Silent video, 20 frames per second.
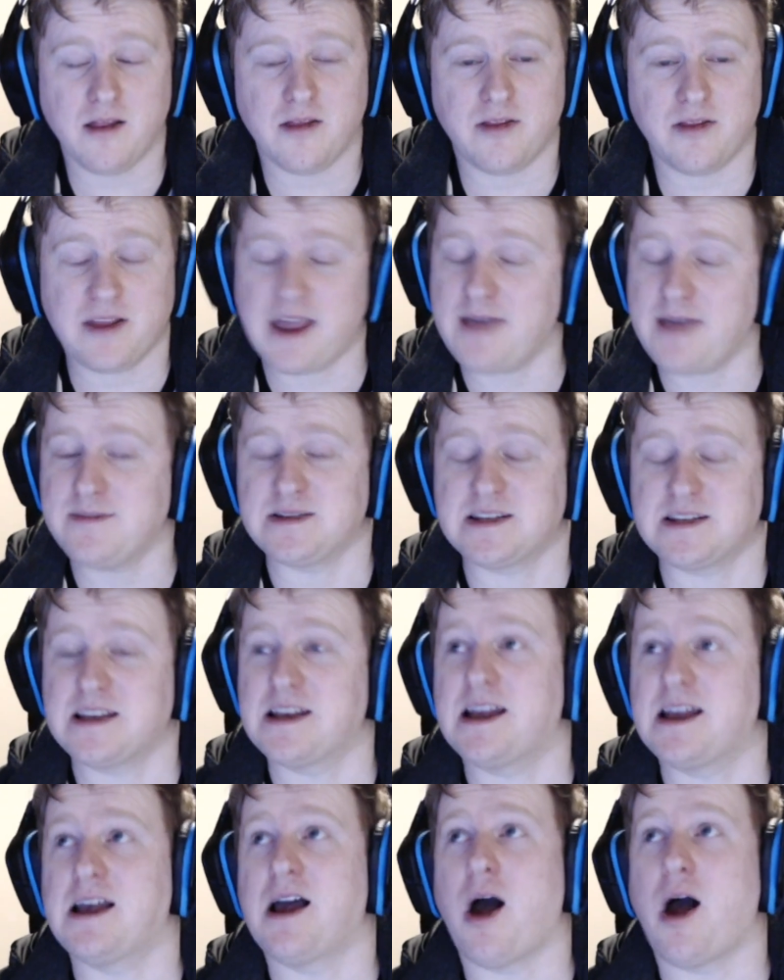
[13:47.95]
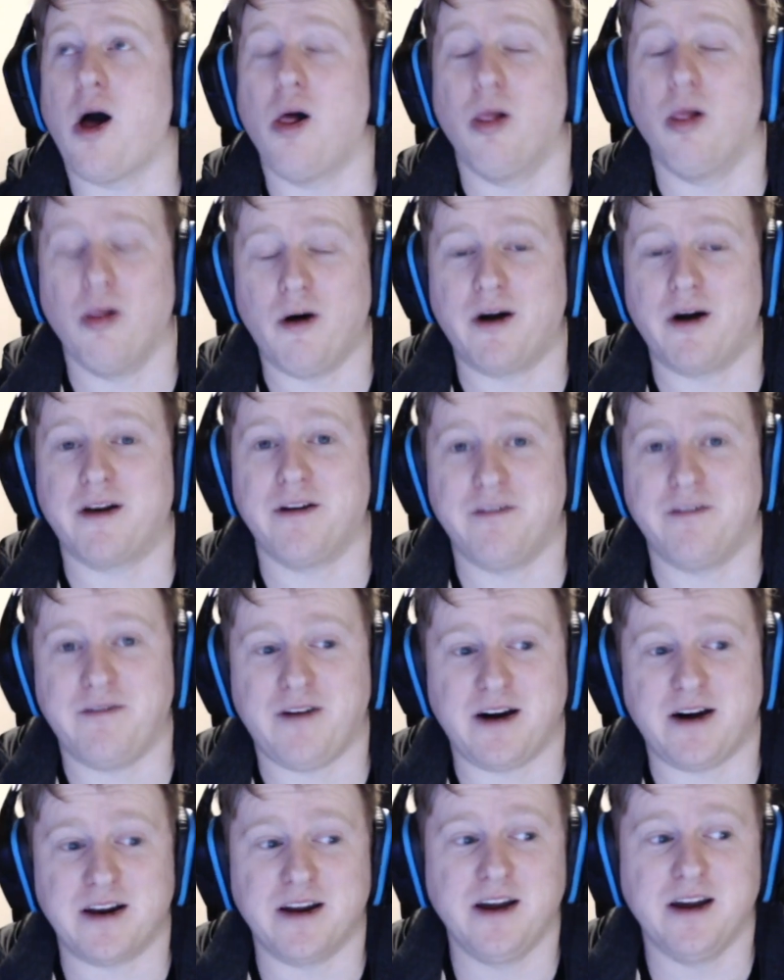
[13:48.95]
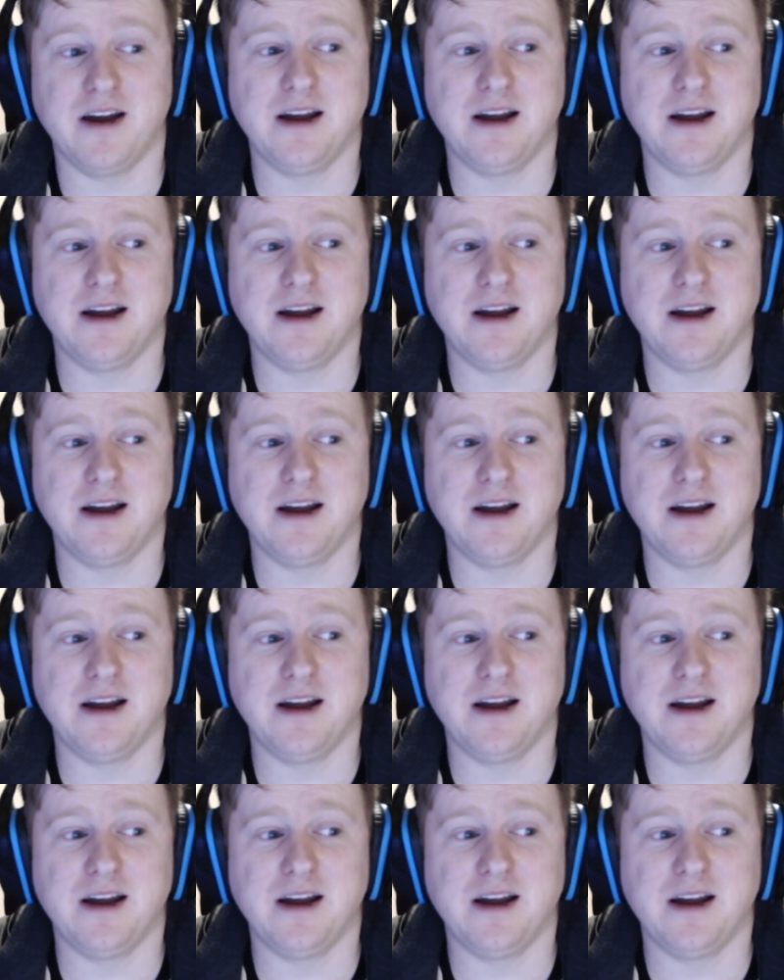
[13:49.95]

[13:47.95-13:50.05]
The game is a lot of fun.